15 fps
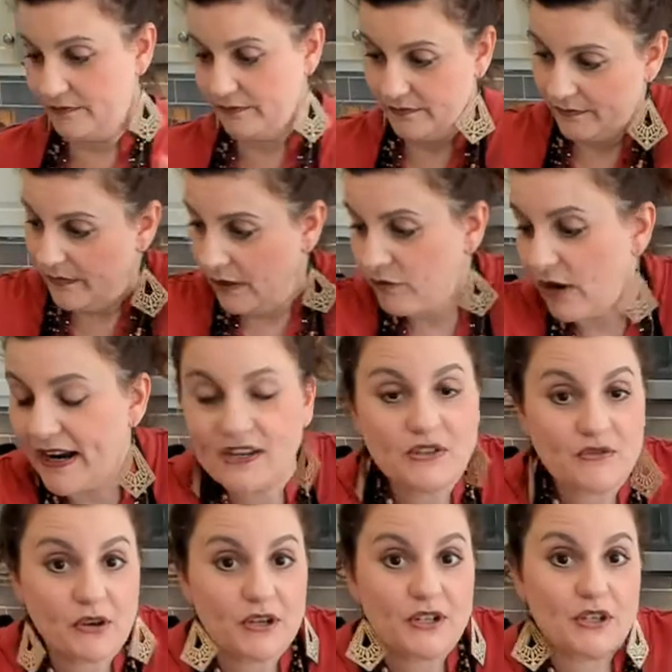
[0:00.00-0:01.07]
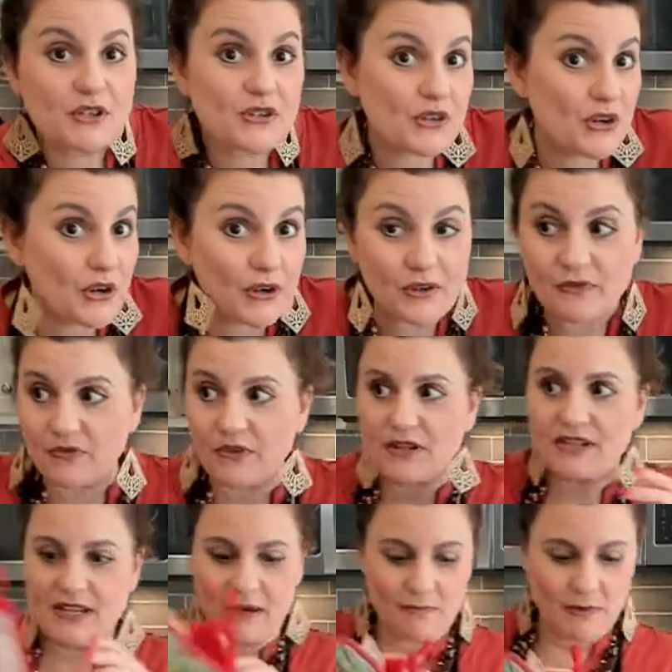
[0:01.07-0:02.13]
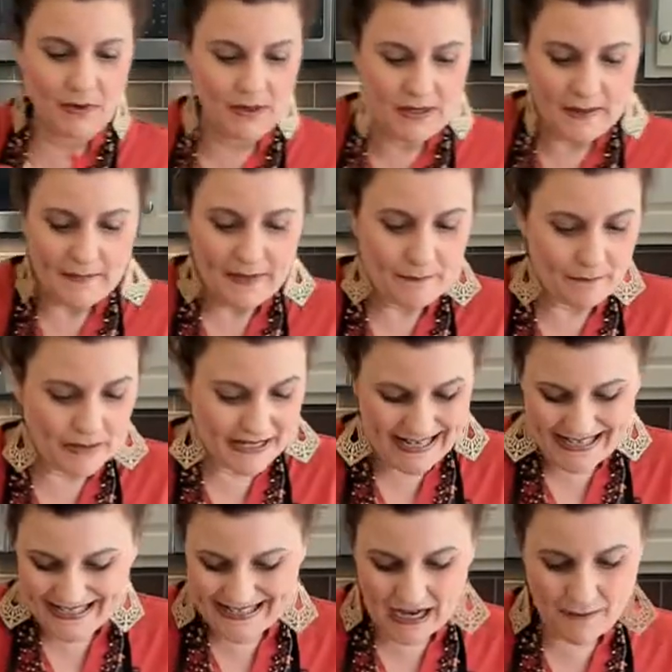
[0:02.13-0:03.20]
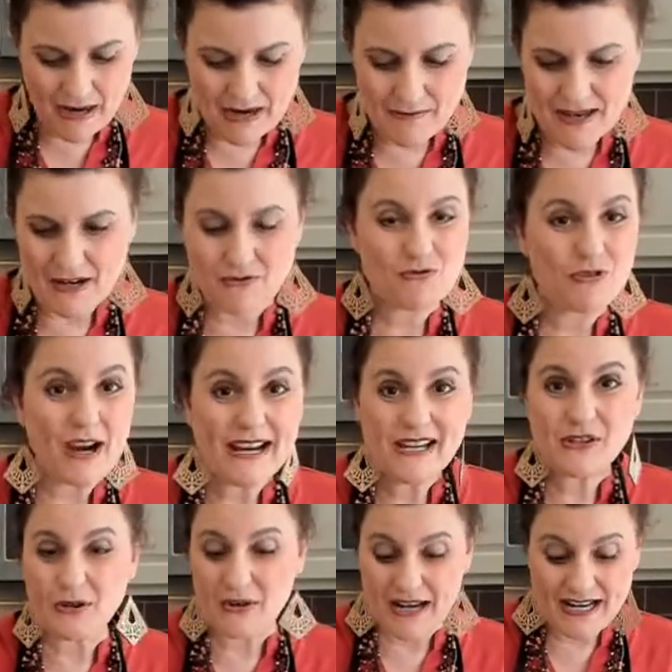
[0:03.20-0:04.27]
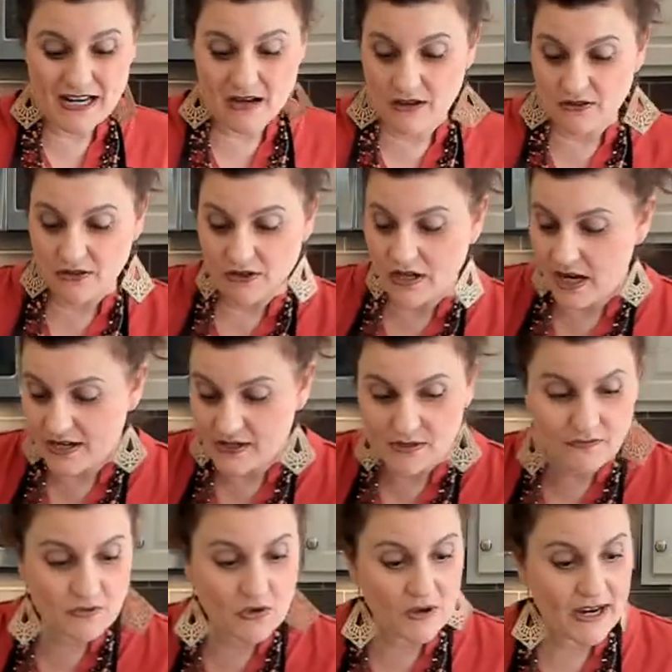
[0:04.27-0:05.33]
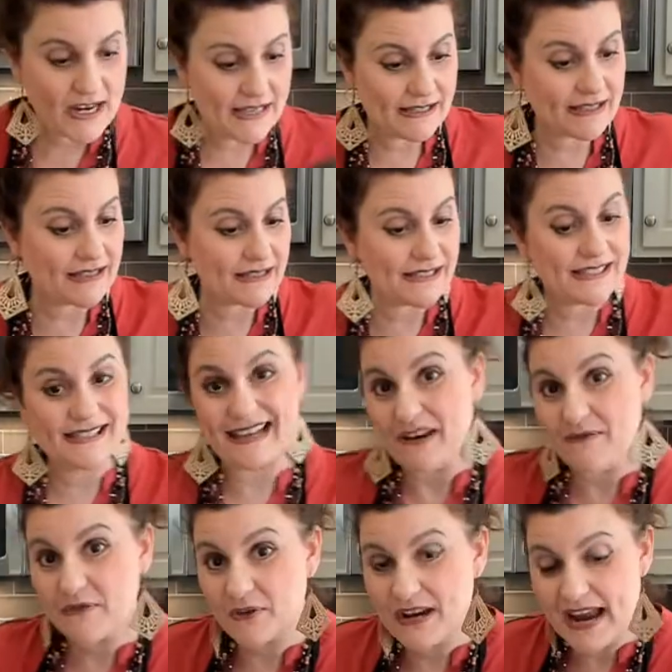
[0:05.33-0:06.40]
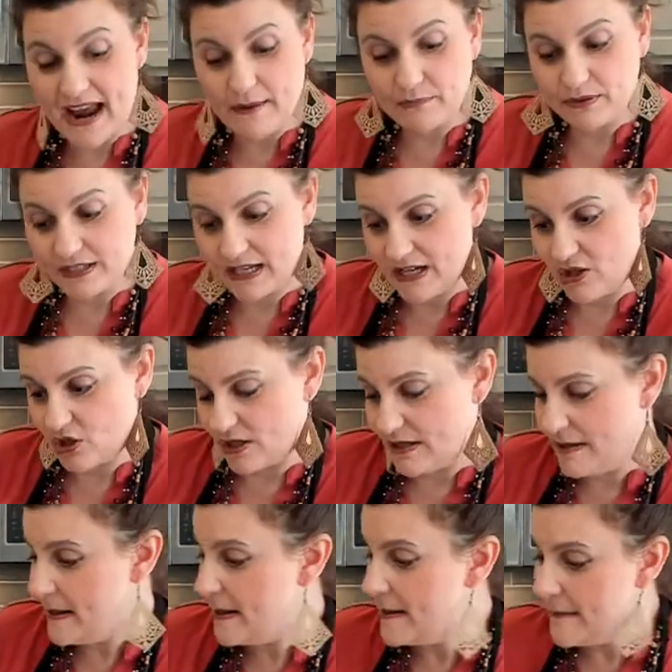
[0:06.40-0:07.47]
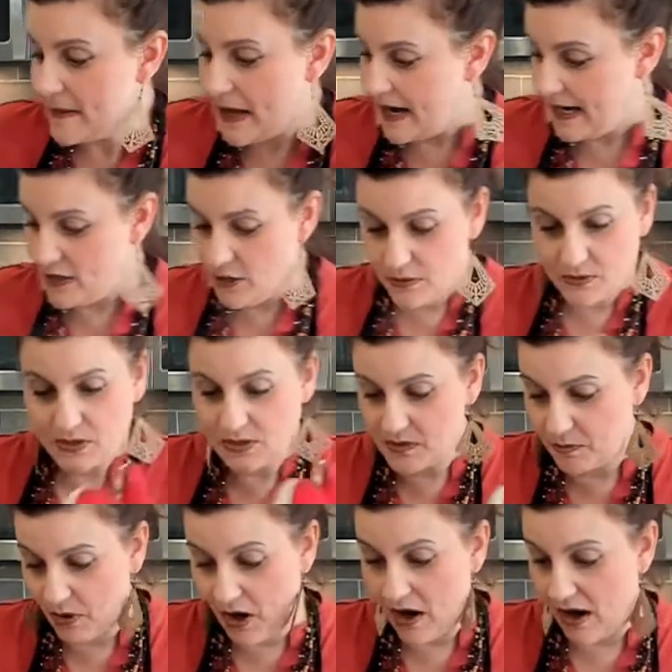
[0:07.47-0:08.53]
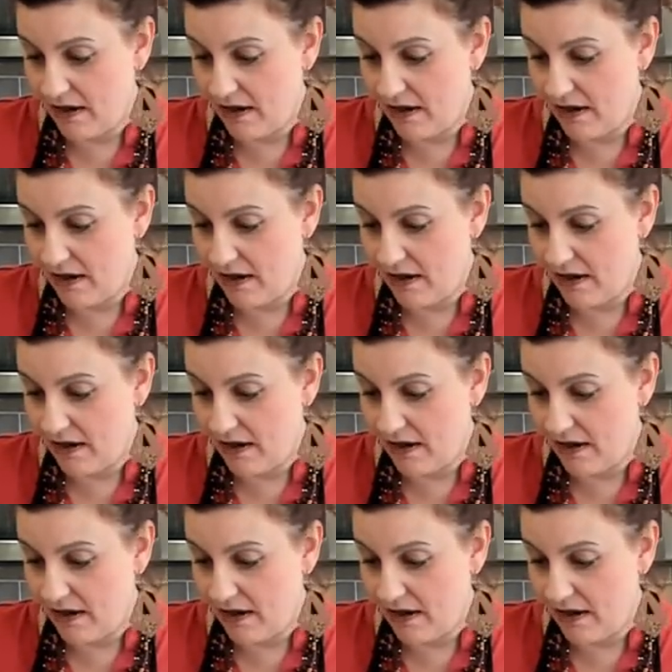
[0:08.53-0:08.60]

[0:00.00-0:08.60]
rice for a dessert, for example, but anytime I make rice or any other kinds of grains that's a savory application, I use this broth.